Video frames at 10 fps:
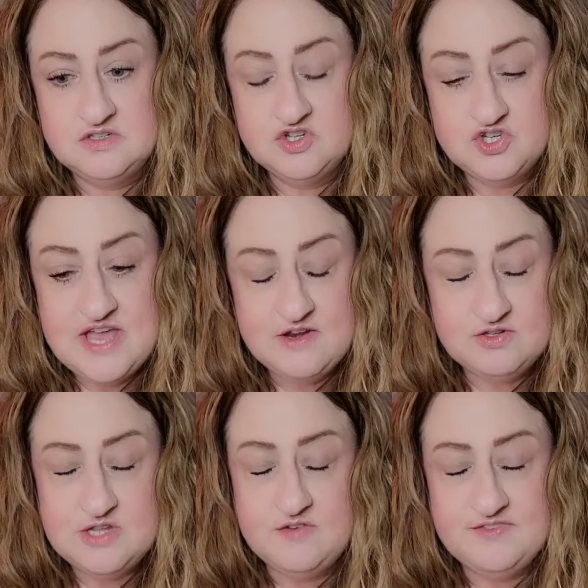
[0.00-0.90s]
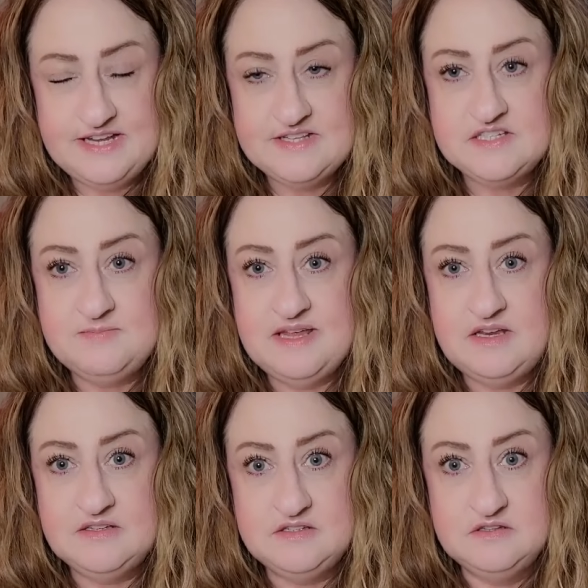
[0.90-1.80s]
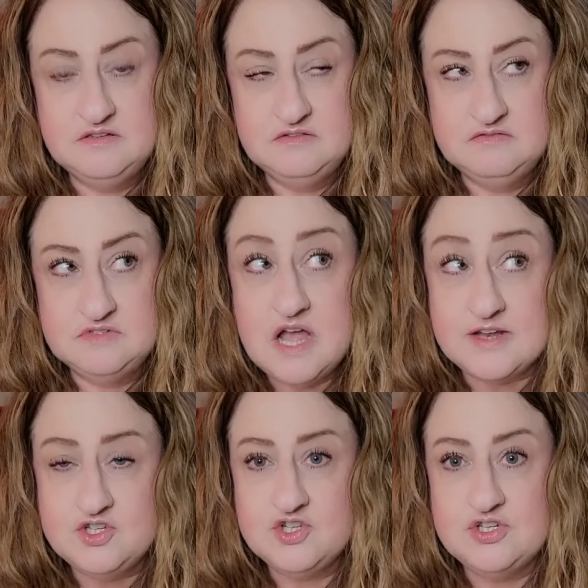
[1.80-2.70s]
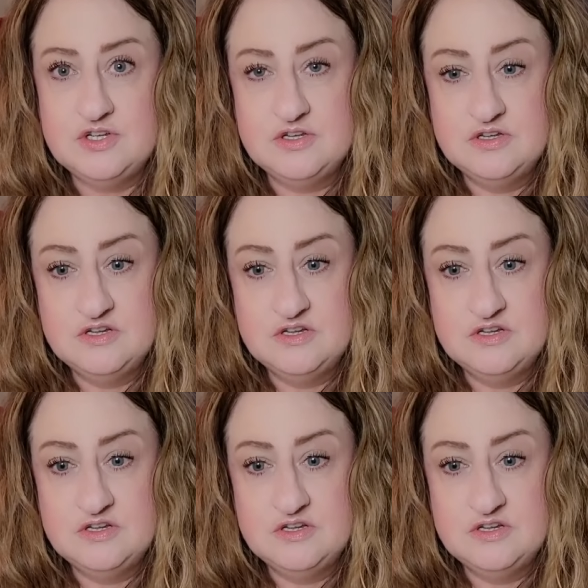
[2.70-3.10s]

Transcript: Your shadow self needs to be touched.